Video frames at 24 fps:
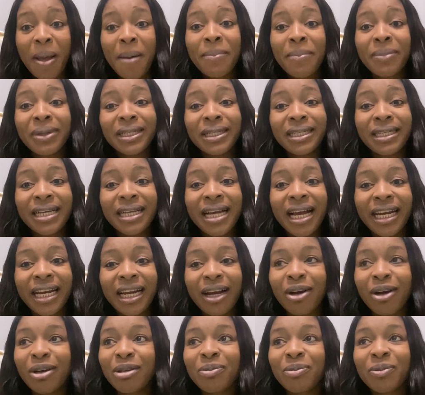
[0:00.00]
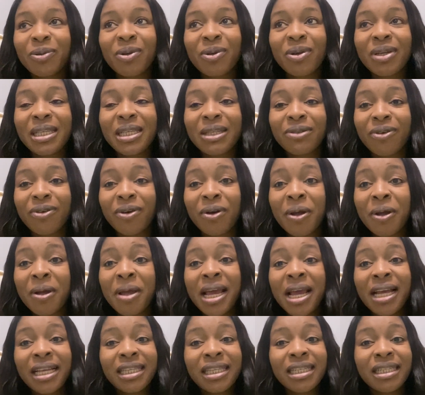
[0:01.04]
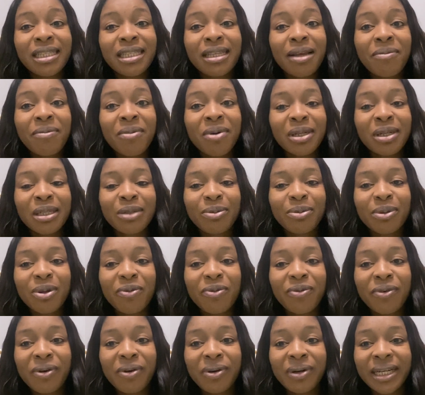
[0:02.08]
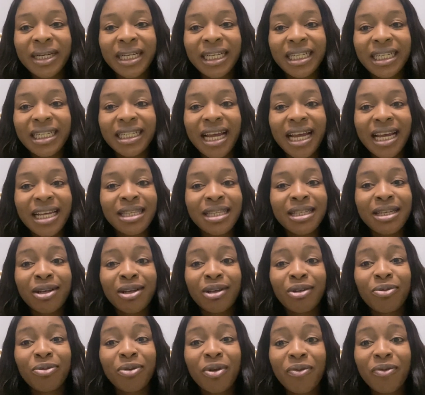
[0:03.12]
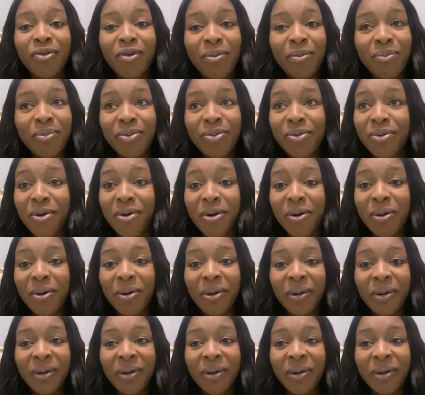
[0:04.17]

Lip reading: but in Ghana, hospital is for the same hospital for rich, that is the hospital for poor.